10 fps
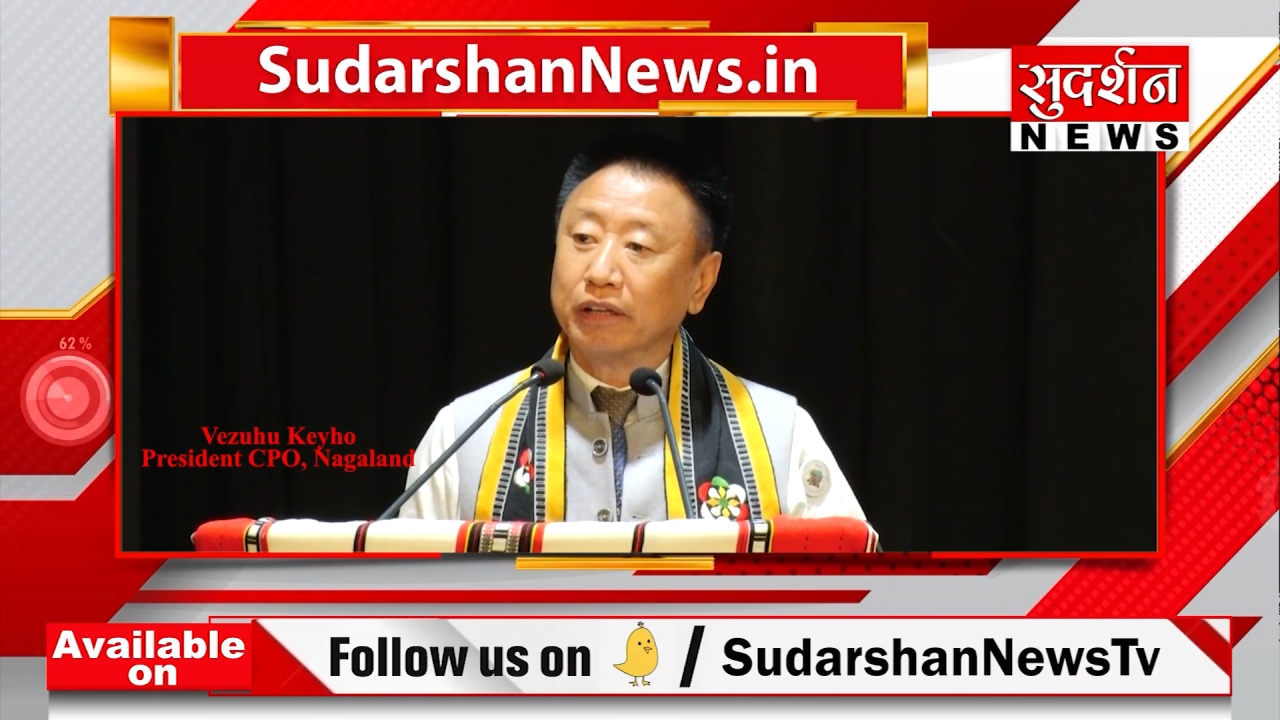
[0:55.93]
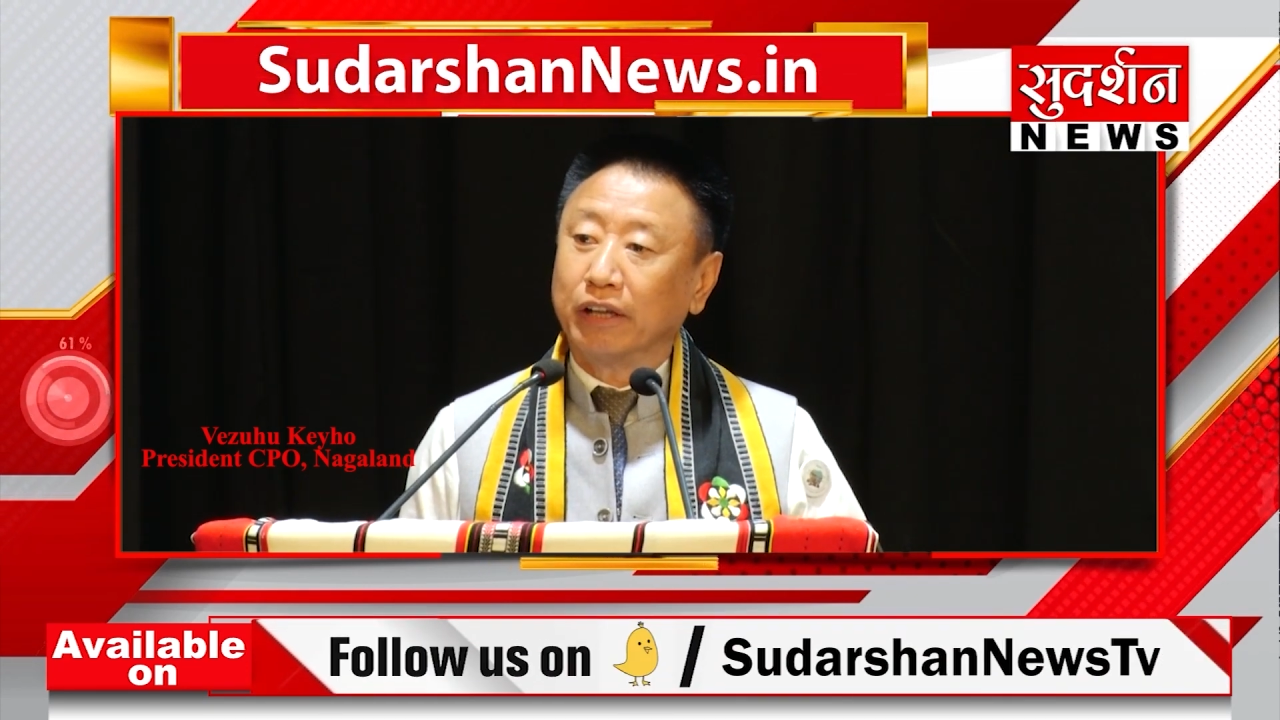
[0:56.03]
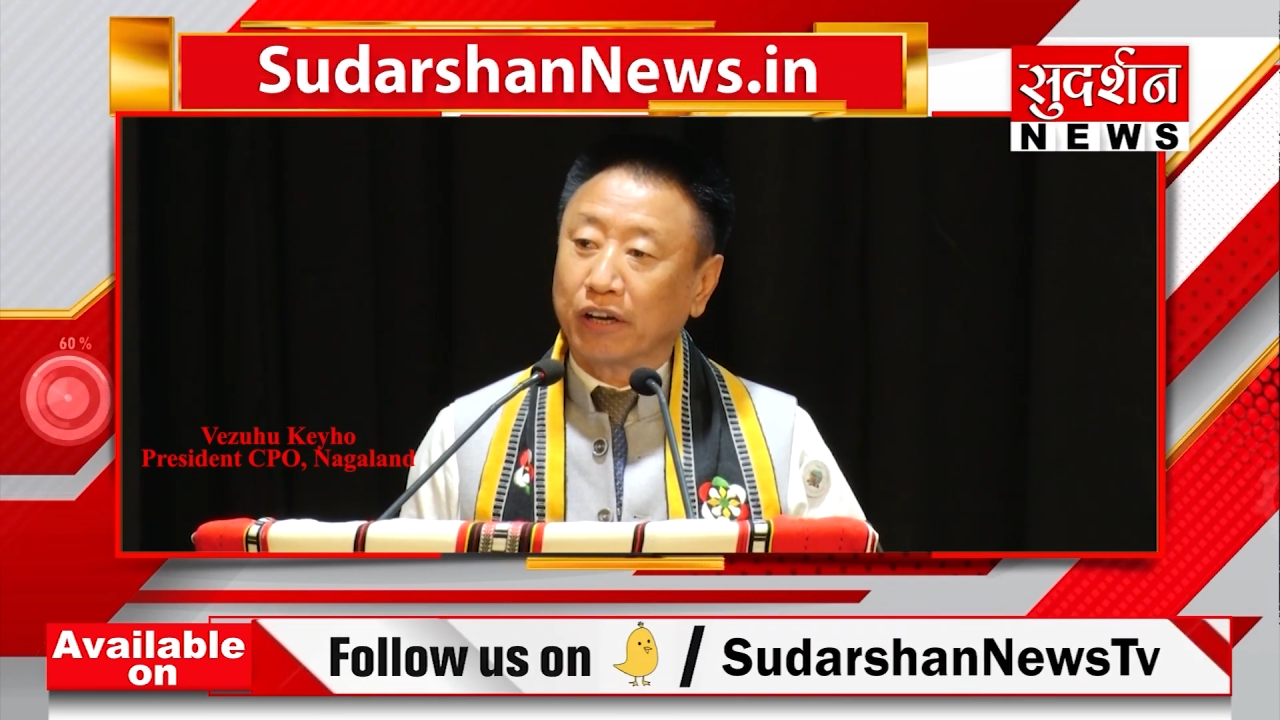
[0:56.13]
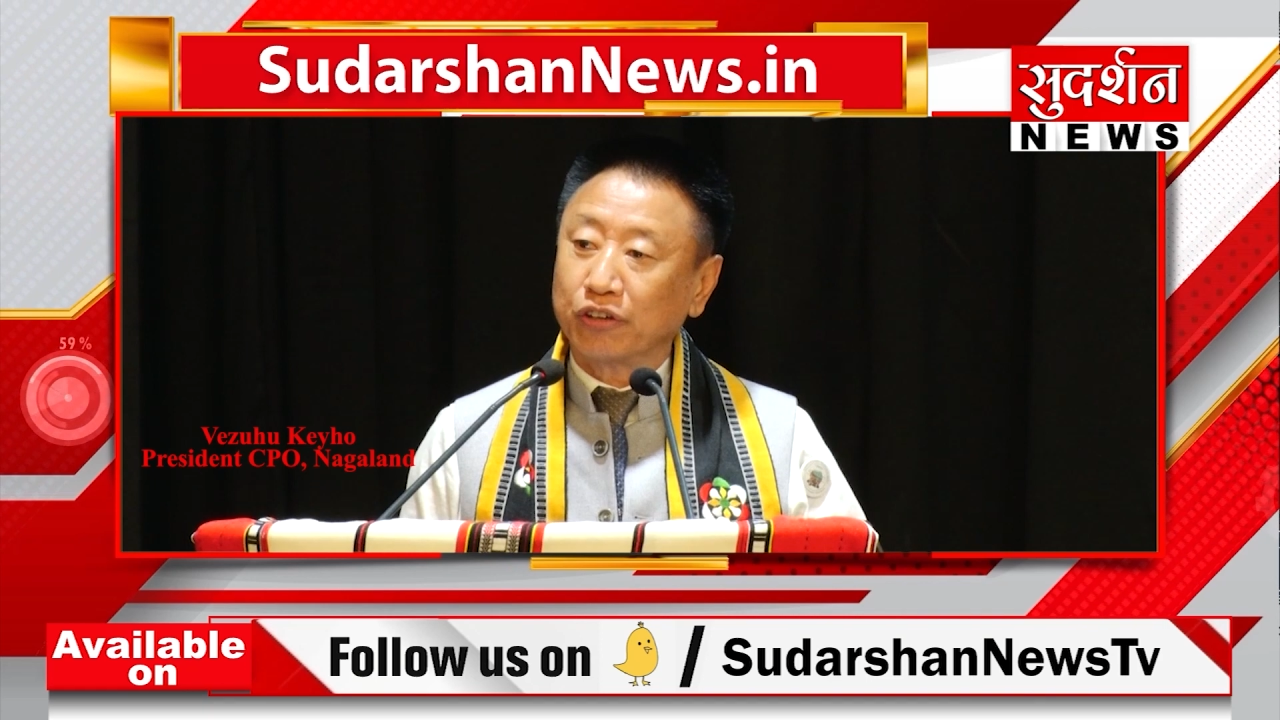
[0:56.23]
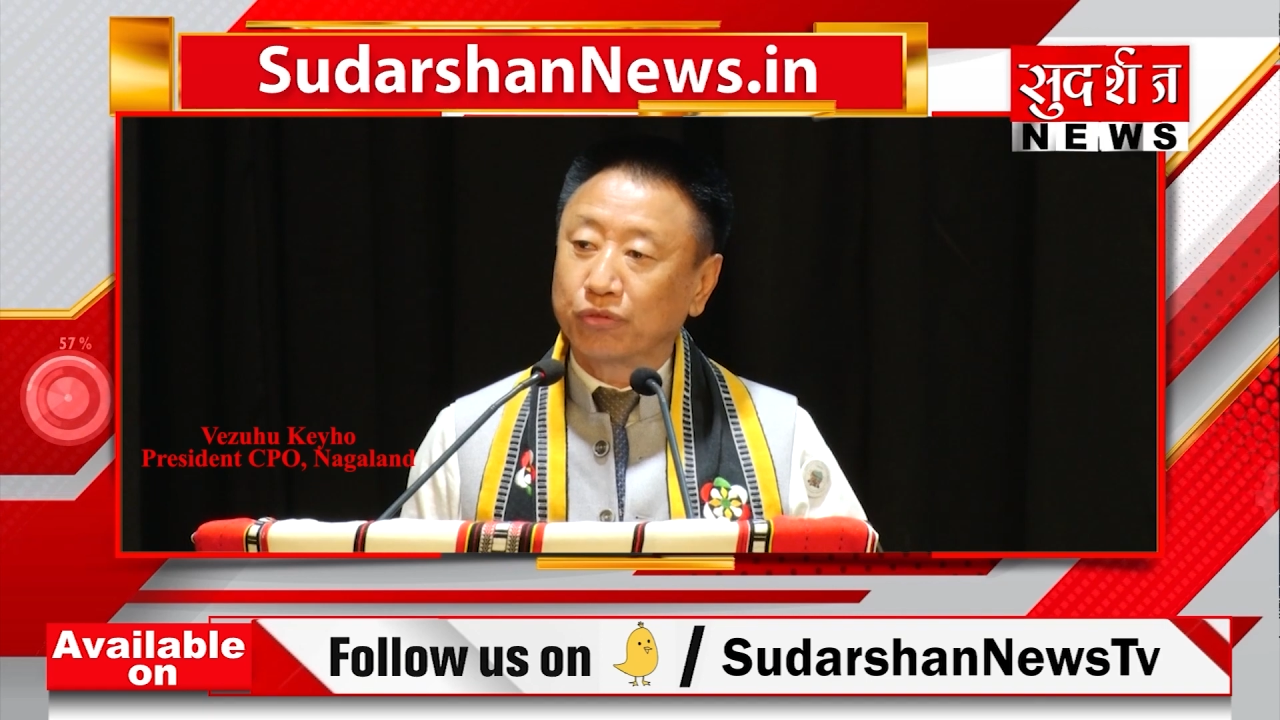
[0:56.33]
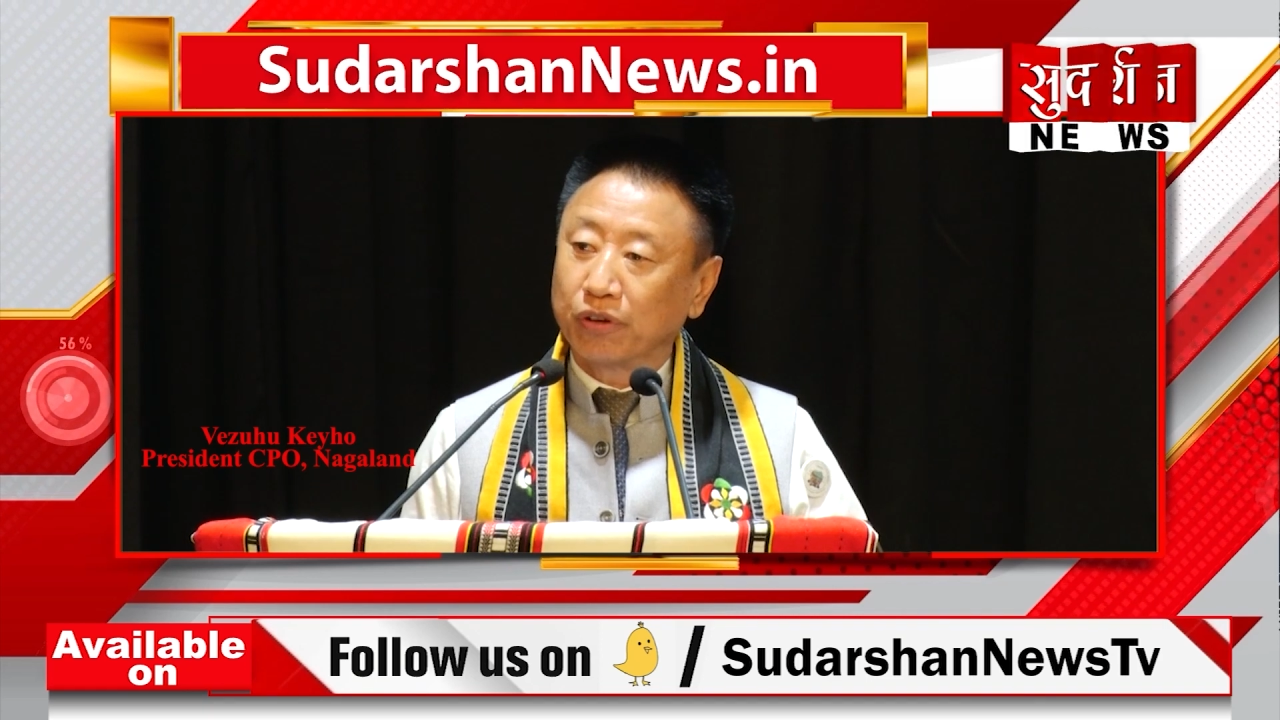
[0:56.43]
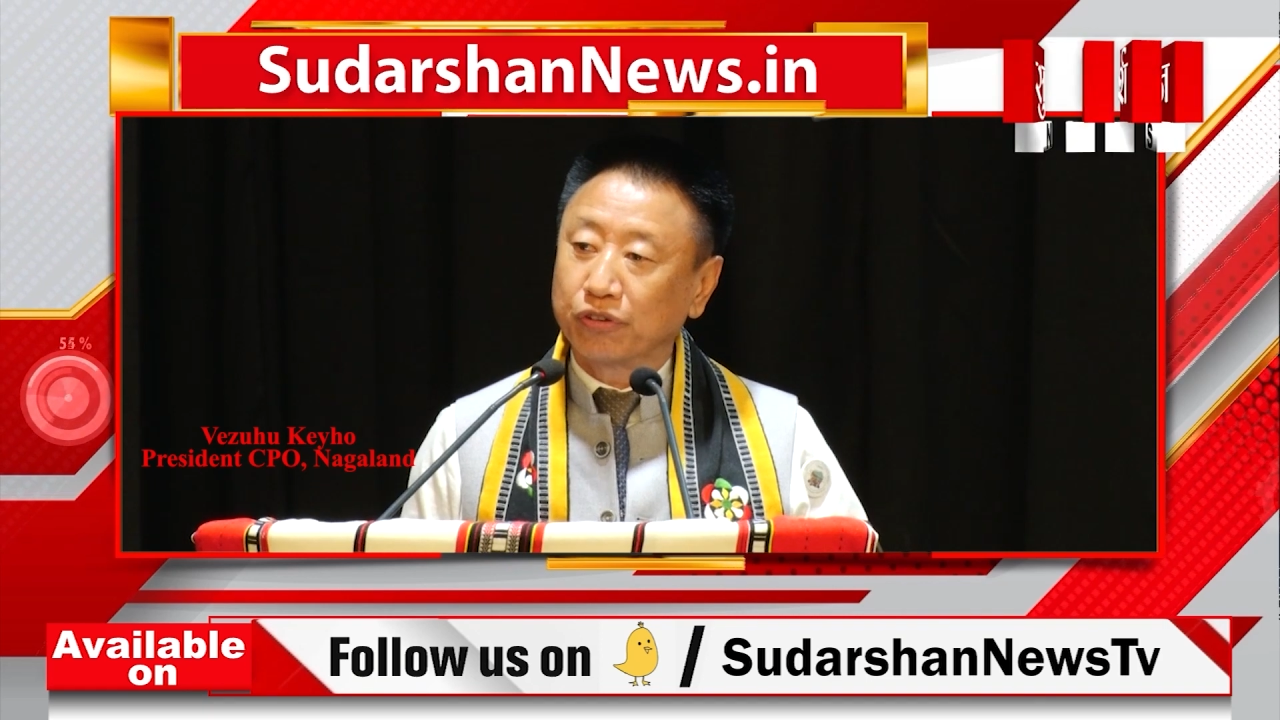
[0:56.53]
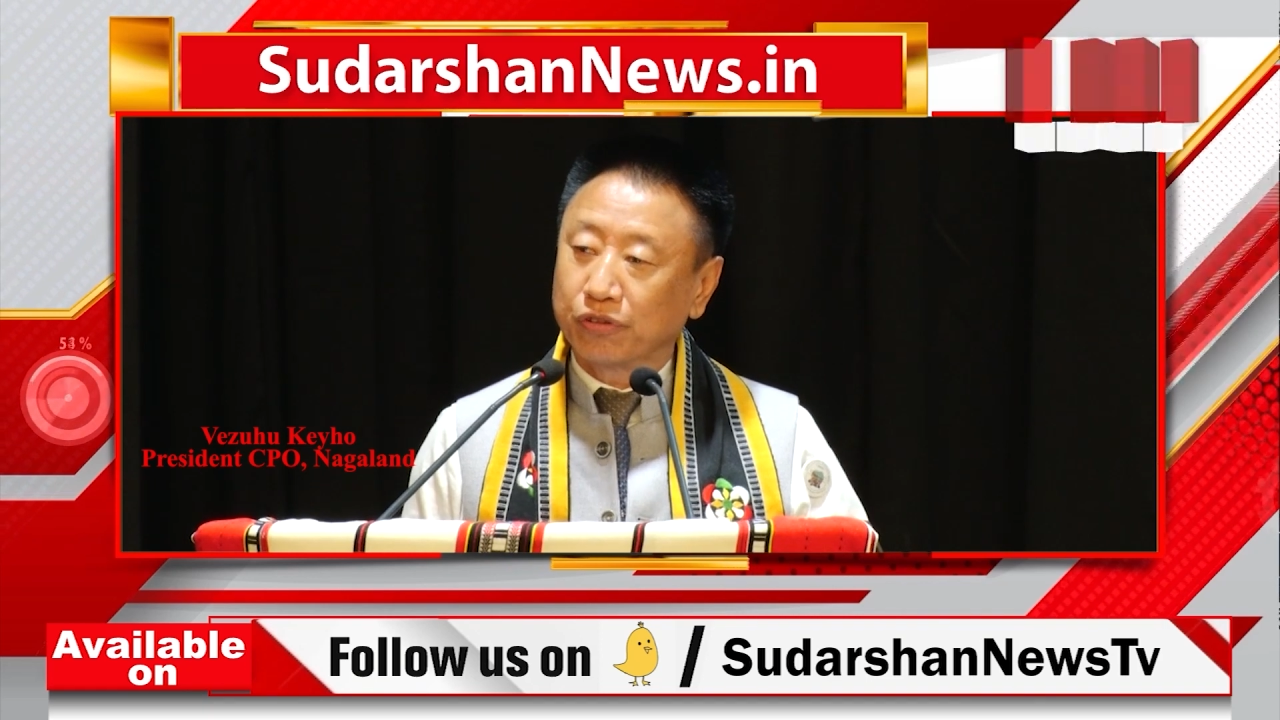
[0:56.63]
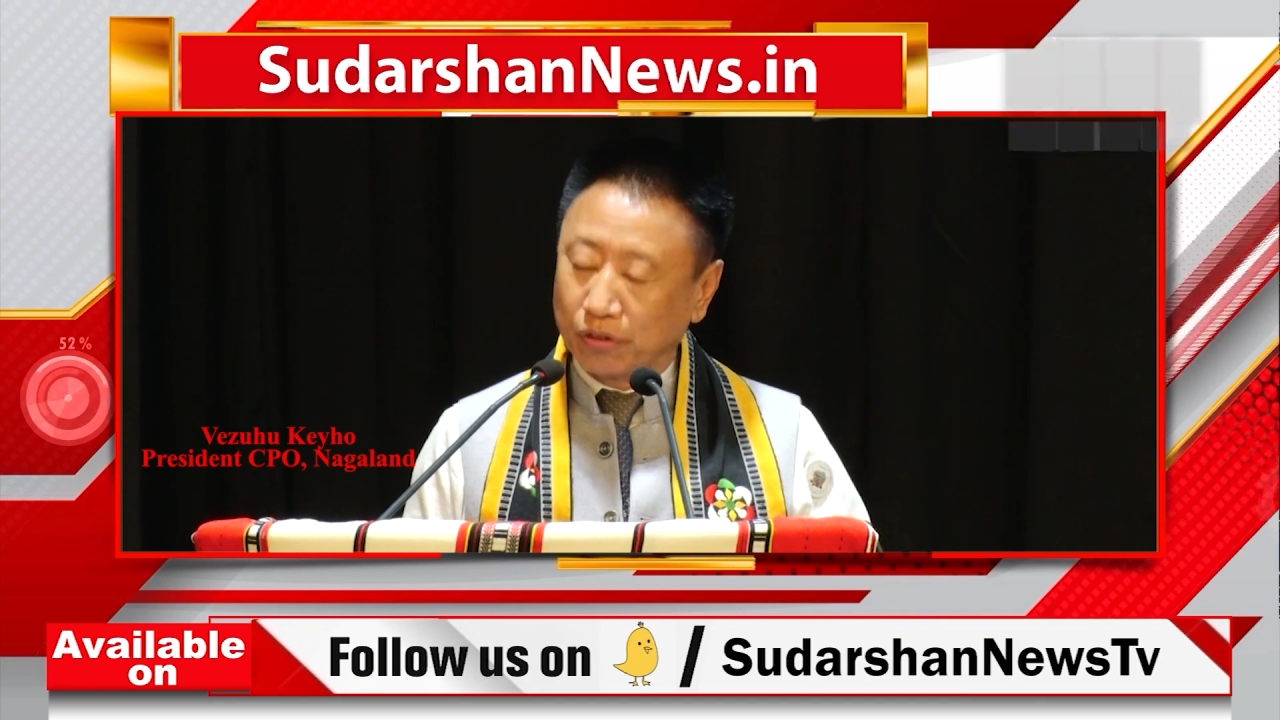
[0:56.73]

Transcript: Naga Students